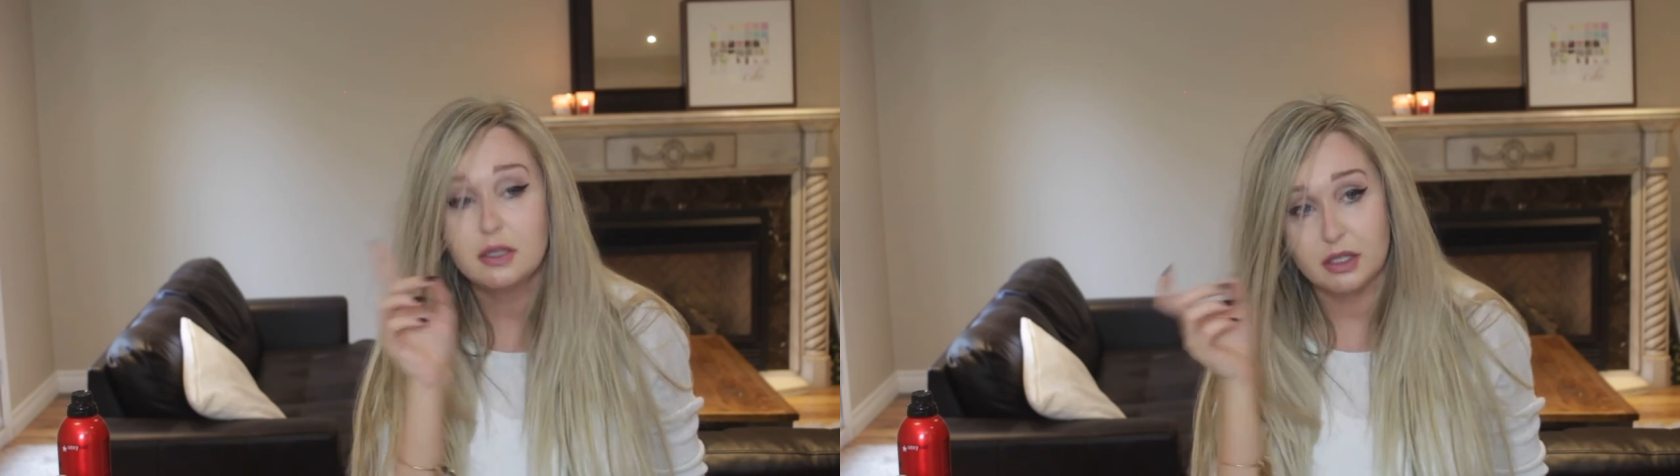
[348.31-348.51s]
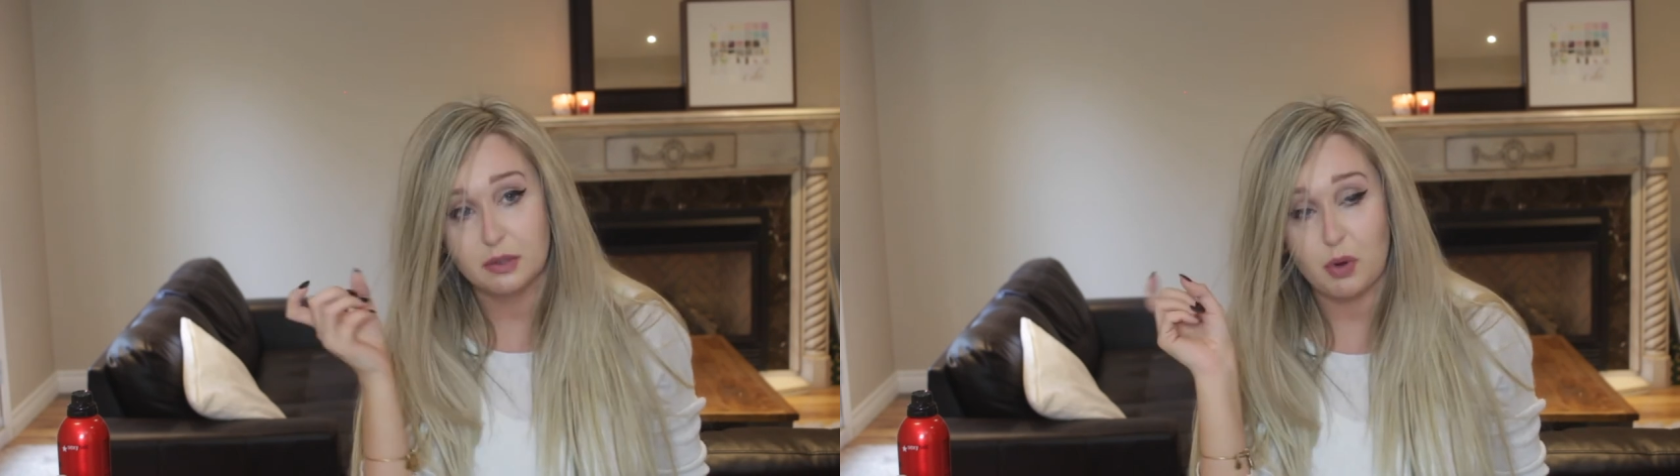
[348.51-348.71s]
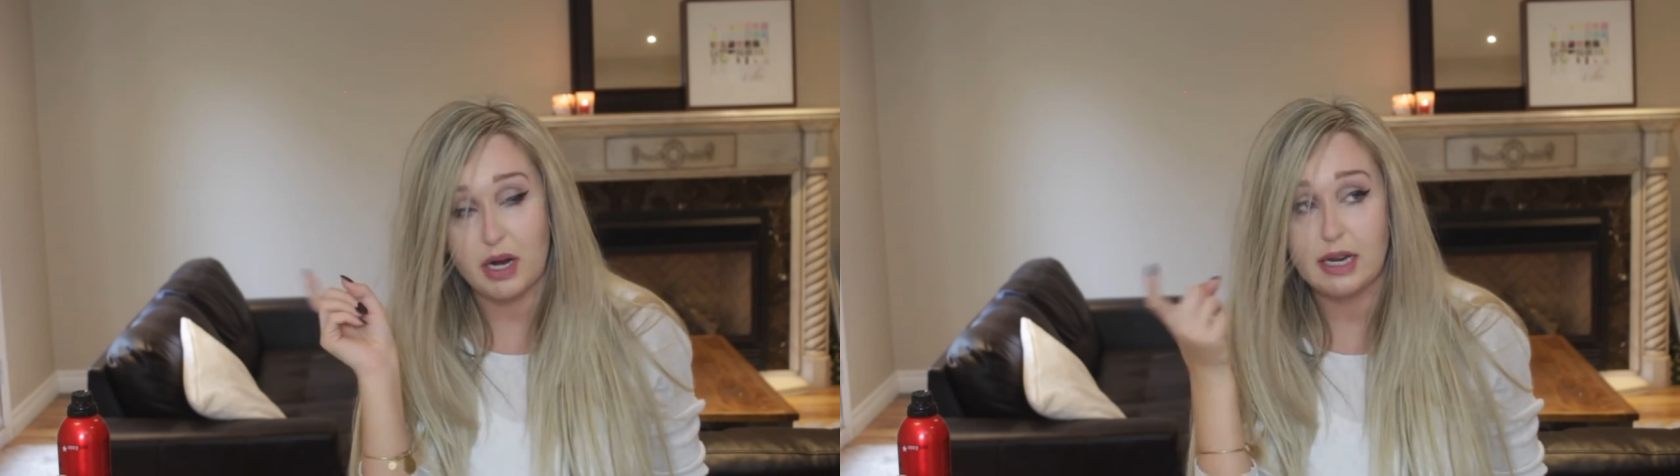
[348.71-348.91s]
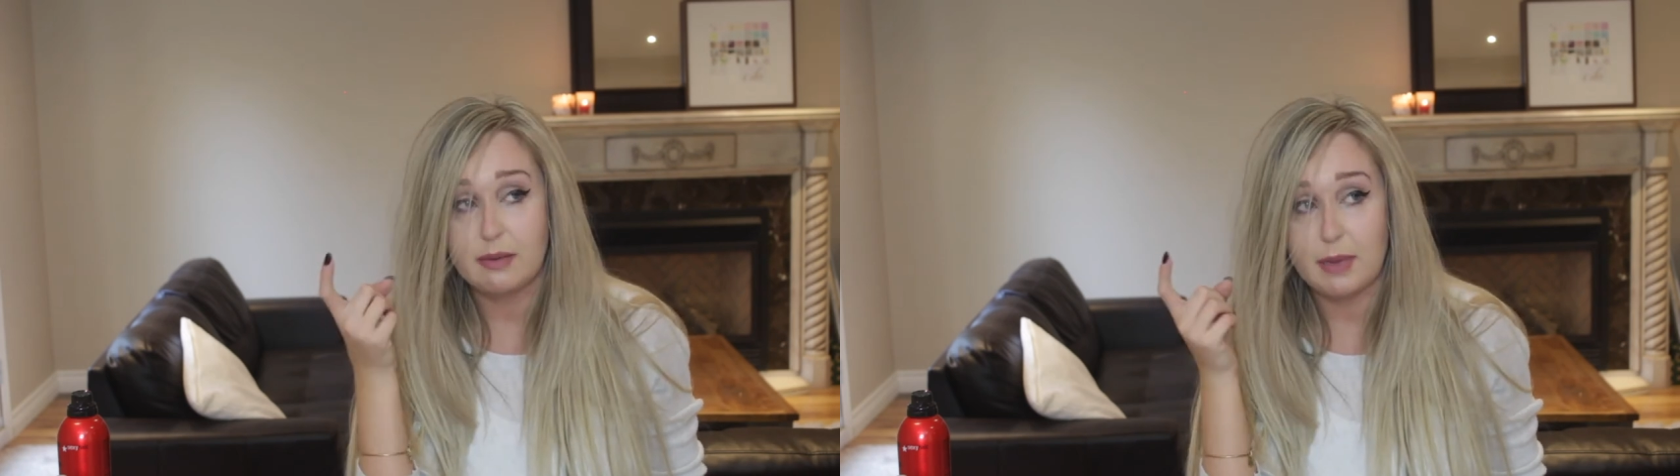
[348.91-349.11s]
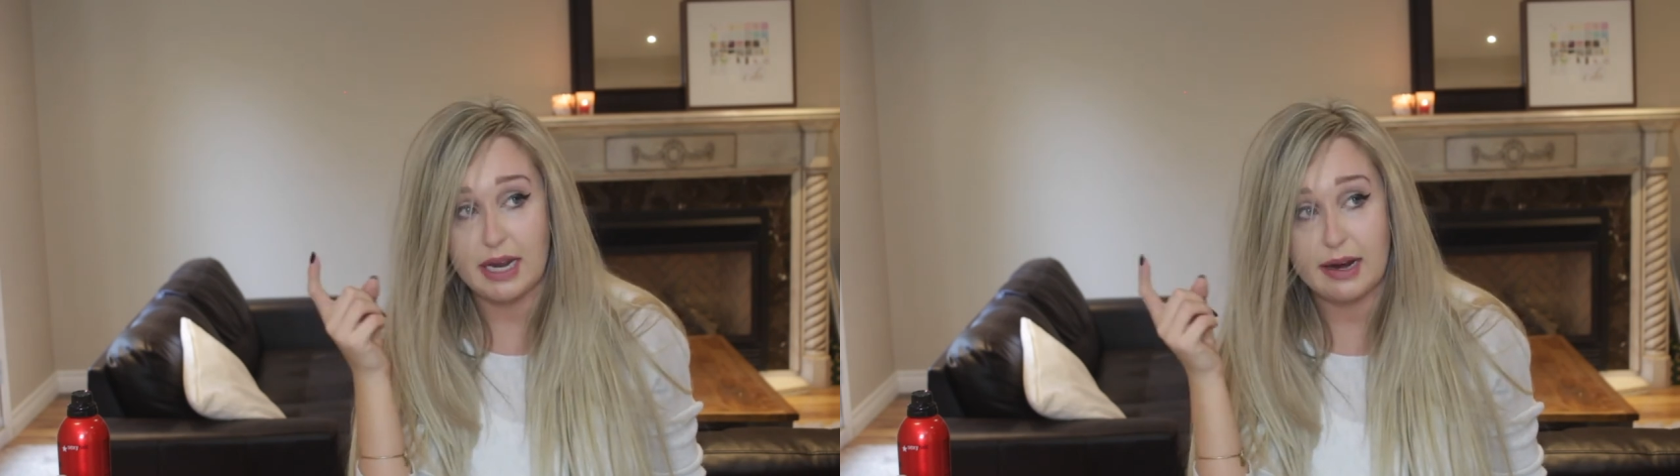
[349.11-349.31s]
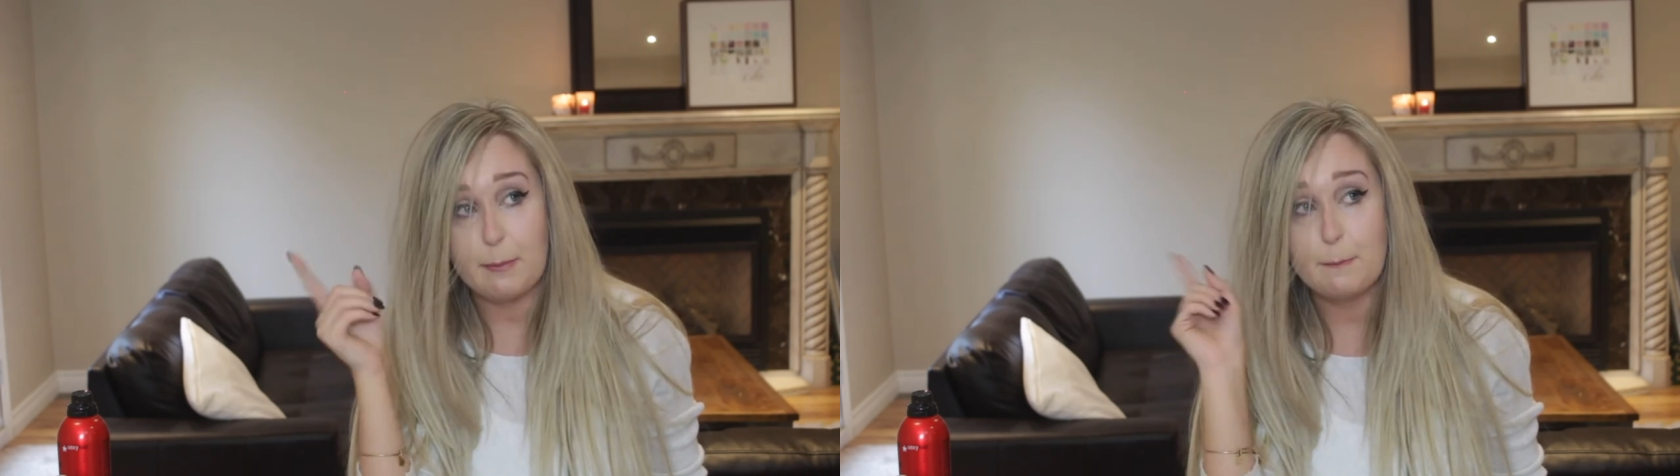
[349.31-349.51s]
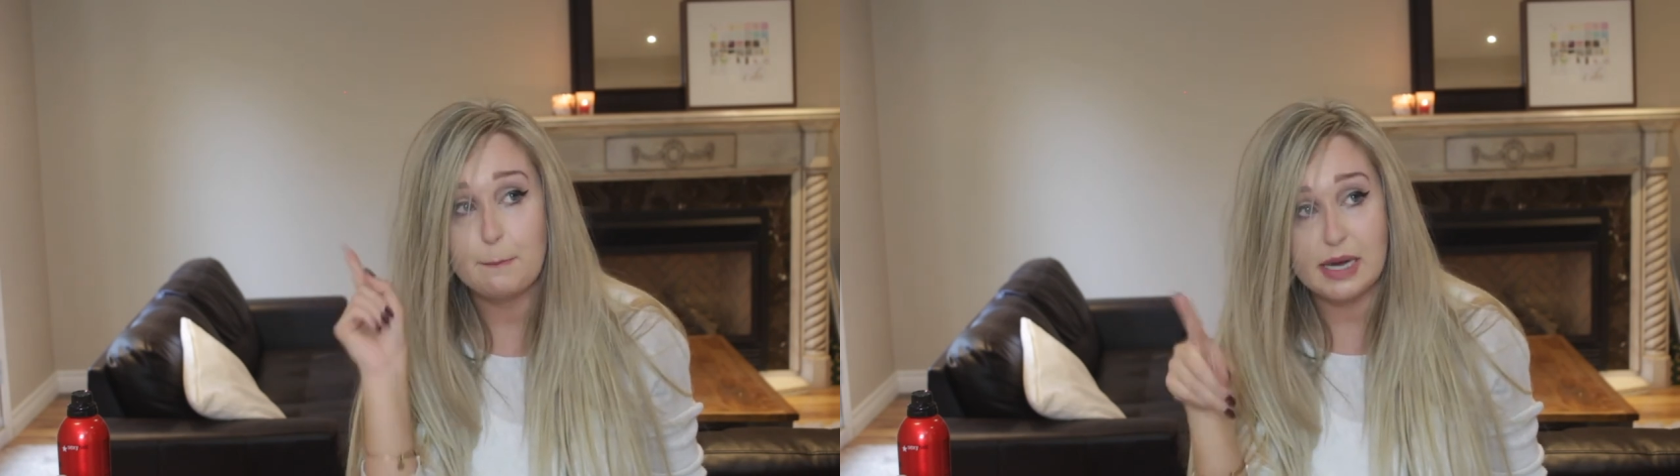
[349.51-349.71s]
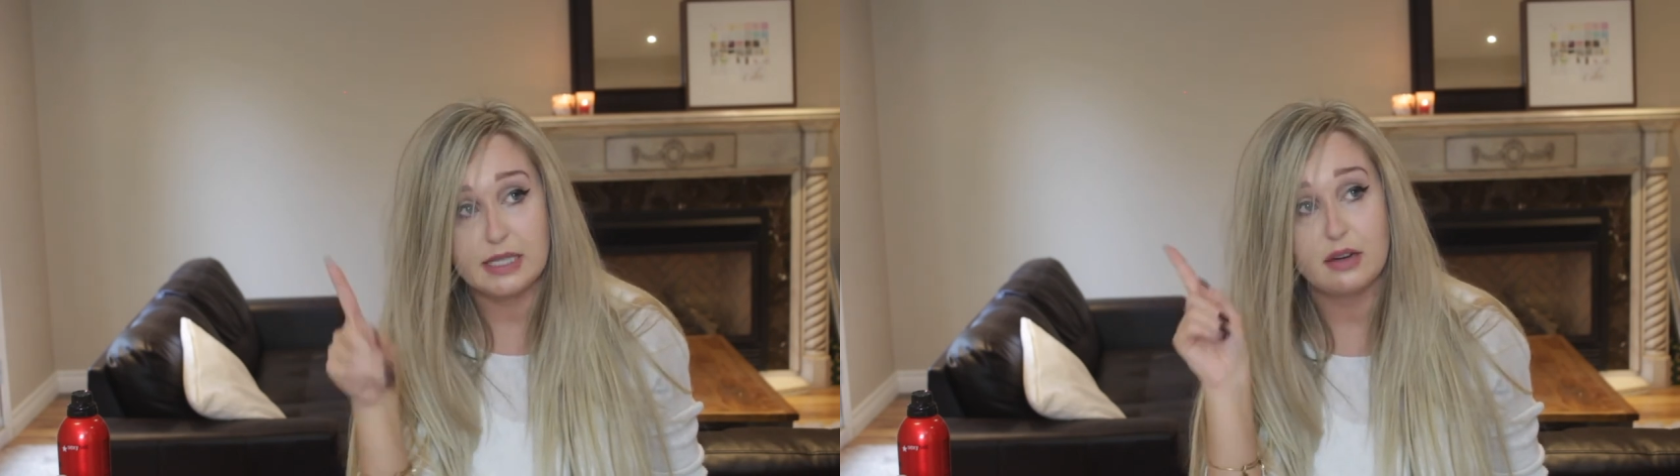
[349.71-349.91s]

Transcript: spray it in my hair, but